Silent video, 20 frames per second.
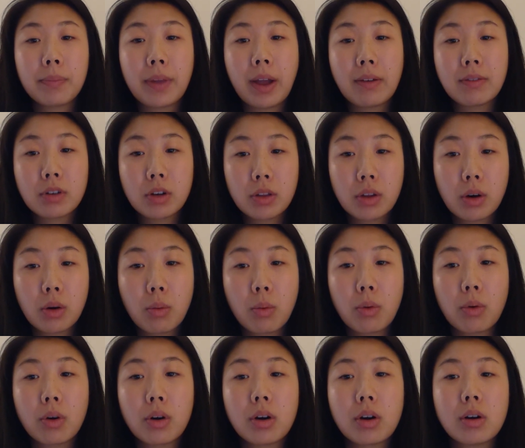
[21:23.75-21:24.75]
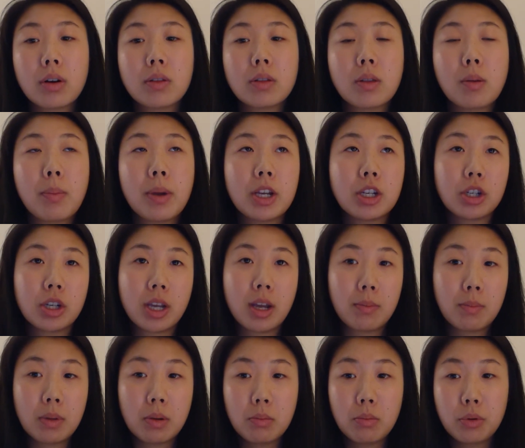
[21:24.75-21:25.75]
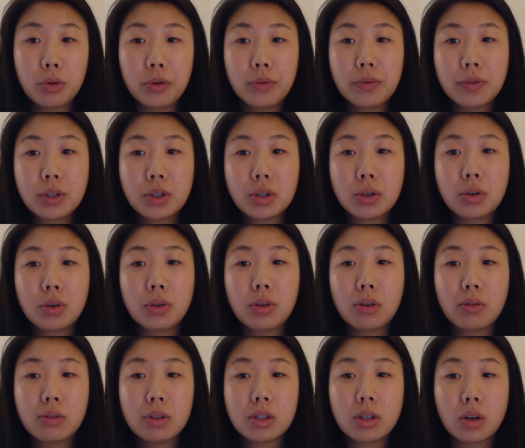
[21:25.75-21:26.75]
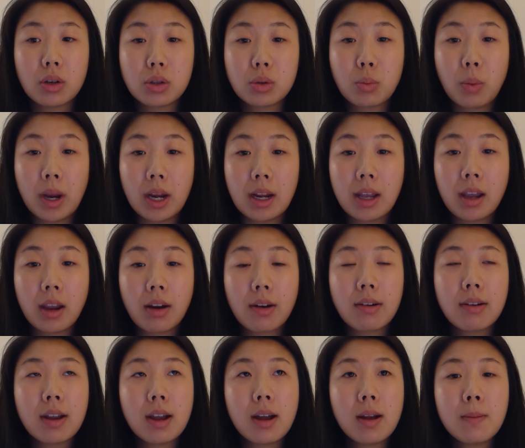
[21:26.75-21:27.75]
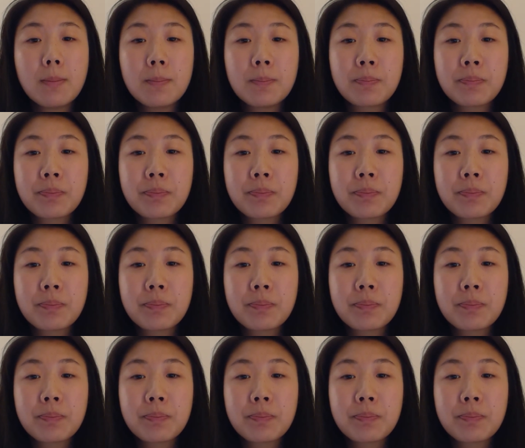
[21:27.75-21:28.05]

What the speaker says: after they're ordered, the patient can be moved to the results waiting area.